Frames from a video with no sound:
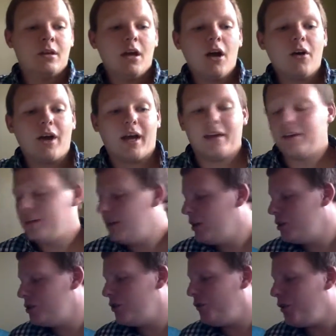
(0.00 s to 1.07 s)
Okay,
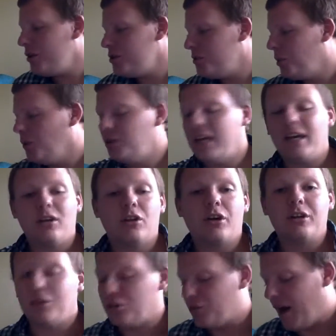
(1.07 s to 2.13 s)
so first we'll take a look
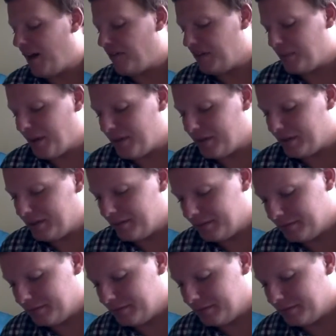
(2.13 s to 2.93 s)
at the graphing method.